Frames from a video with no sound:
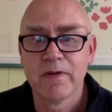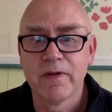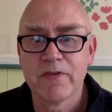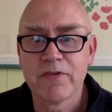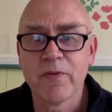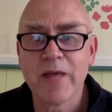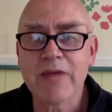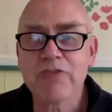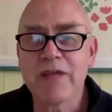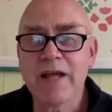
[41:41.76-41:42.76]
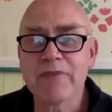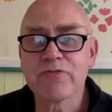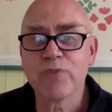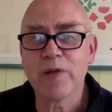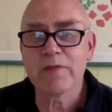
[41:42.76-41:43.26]
So we actually have
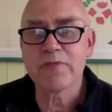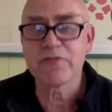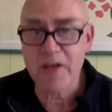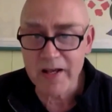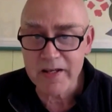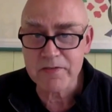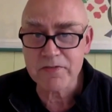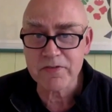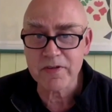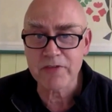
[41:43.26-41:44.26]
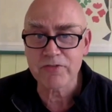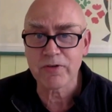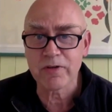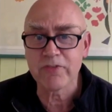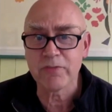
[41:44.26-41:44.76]
12 signs in
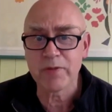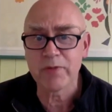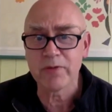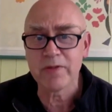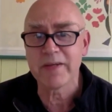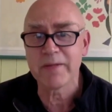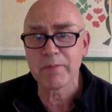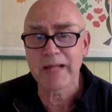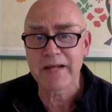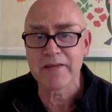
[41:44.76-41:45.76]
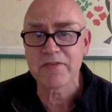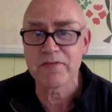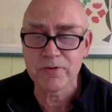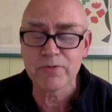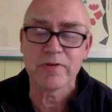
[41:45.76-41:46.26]
astrology, but only 10 planets.
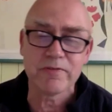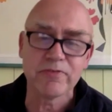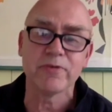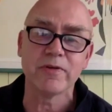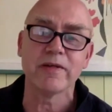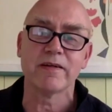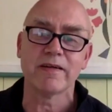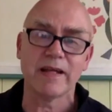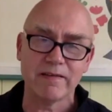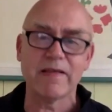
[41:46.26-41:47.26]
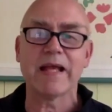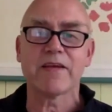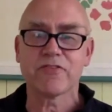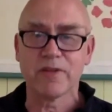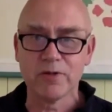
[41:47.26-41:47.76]
If you
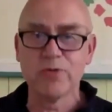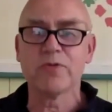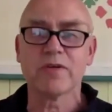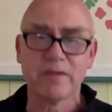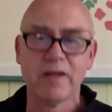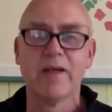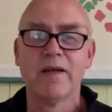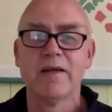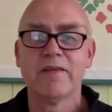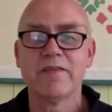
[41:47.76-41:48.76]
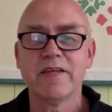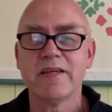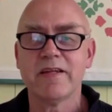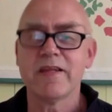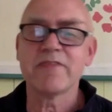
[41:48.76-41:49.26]
exclude
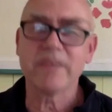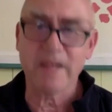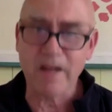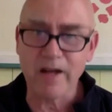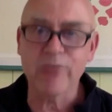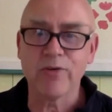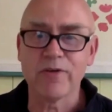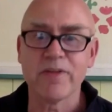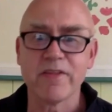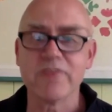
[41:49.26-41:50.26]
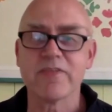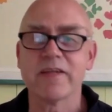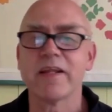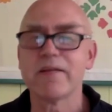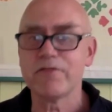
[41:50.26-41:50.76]
the, let's say, Chiron and things
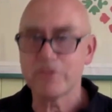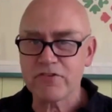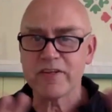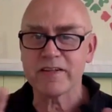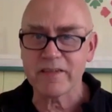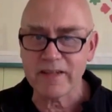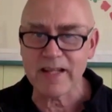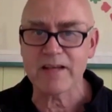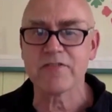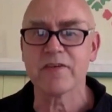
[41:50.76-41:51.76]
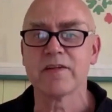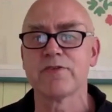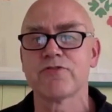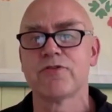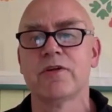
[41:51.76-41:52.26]
like that, if you just take the classical
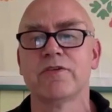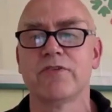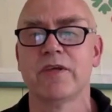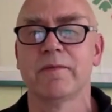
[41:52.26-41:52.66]
astrology.